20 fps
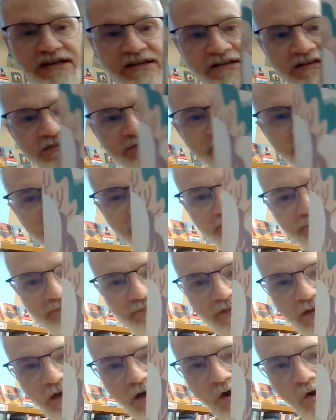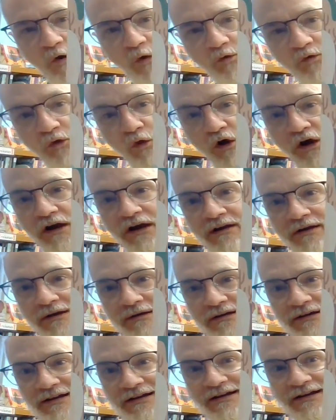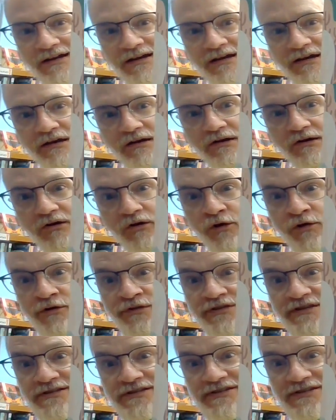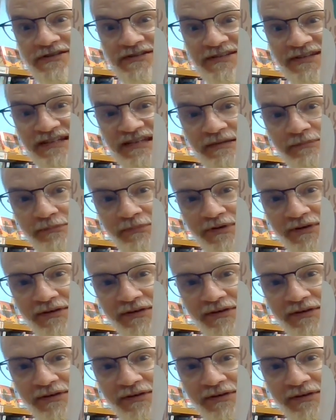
Oh, look, Earth is asleep.